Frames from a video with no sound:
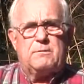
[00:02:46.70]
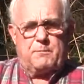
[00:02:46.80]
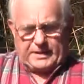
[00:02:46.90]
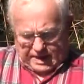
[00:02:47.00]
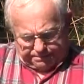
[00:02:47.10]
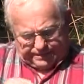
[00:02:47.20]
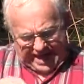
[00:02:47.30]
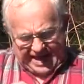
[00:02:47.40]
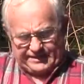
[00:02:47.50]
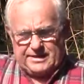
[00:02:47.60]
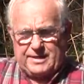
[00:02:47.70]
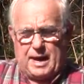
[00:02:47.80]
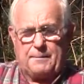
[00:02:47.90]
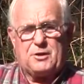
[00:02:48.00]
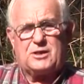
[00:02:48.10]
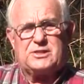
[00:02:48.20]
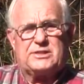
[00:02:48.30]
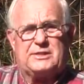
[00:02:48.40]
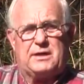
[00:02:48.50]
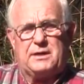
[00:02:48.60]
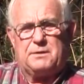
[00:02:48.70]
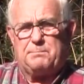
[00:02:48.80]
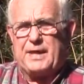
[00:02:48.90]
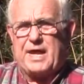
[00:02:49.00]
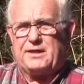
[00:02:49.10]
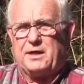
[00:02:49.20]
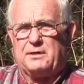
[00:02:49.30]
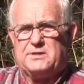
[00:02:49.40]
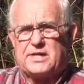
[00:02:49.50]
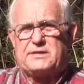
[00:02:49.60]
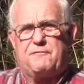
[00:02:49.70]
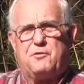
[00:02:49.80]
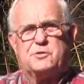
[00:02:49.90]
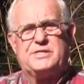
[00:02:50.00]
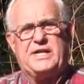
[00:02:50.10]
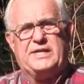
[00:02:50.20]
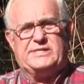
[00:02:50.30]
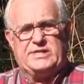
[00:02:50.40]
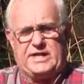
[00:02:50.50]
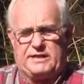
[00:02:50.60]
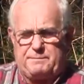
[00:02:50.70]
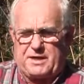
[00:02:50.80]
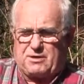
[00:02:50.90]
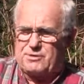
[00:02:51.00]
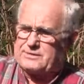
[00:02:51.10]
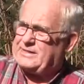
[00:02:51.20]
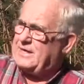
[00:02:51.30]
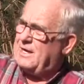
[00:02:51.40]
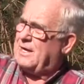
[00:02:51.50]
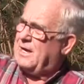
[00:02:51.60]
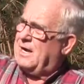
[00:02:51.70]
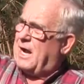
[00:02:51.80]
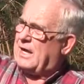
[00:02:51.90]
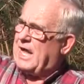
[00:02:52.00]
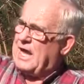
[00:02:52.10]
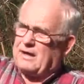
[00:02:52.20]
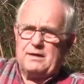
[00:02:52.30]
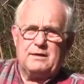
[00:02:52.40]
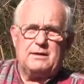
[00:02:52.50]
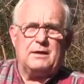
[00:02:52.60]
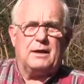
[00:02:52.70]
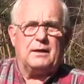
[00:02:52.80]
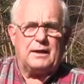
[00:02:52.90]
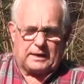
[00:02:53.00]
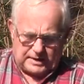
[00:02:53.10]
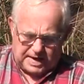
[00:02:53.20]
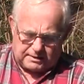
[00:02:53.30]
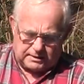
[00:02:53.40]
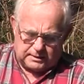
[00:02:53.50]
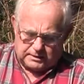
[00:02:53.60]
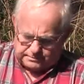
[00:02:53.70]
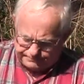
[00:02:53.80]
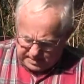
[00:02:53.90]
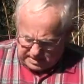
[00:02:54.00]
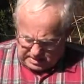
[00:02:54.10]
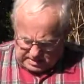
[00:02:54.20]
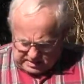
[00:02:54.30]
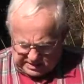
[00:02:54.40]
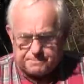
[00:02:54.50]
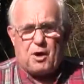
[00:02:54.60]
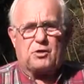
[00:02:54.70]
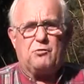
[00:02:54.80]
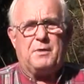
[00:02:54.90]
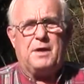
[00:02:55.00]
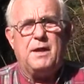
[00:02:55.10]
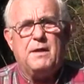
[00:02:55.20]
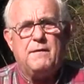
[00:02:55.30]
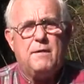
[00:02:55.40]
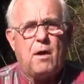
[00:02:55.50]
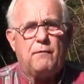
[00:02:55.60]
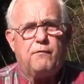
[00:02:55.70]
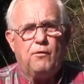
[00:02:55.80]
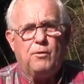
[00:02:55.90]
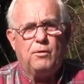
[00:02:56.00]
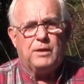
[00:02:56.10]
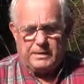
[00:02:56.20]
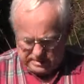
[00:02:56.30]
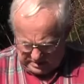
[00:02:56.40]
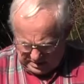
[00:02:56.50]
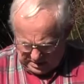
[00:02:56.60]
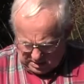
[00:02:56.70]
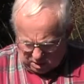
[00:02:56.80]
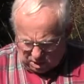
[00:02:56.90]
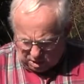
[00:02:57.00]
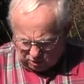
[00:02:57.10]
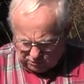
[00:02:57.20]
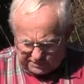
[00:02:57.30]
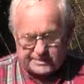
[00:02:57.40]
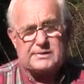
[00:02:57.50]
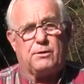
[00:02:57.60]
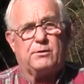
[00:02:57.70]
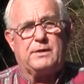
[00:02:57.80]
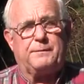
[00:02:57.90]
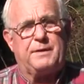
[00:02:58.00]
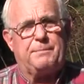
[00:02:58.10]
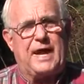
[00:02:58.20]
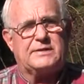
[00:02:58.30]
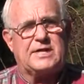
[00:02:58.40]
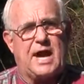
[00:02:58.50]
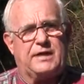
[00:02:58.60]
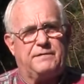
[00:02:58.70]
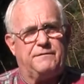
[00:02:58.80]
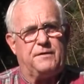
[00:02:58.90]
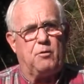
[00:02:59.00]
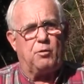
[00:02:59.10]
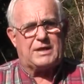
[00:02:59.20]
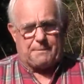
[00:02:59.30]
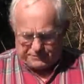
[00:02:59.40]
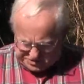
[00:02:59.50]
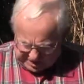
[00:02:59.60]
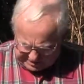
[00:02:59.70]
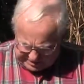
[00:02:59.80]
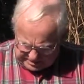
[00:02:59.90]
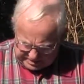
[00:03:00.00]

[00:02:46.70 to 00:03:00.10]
when I plant, I'm not just planting just a few seeds in it, because I like the pot to be full all over, so the plants kind of hold up each other.